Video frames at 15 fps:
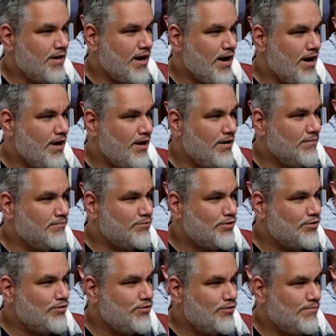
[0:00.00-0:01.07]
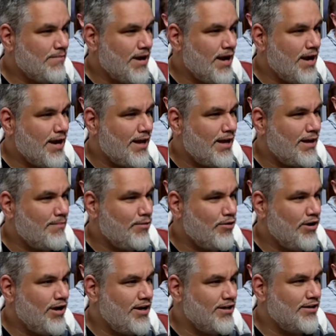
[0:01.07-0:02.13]
add him to my
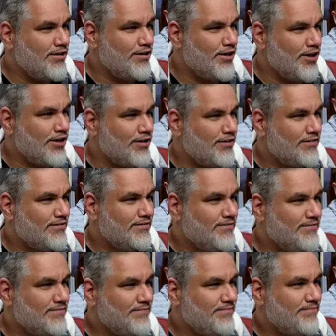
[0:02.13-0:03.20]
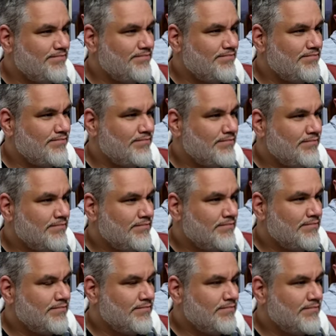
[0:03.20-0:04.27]
Brea deck. Also, I'm doing a little cheaty
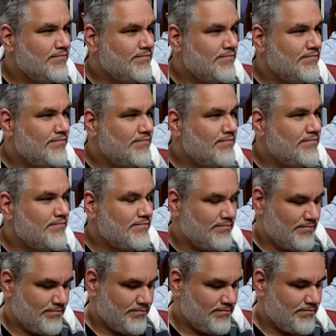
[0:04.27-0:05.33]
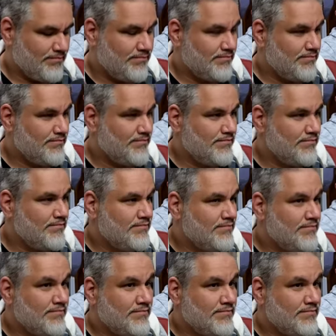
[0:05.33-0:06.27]
with Brea. I'm doing a Rule Zero deck.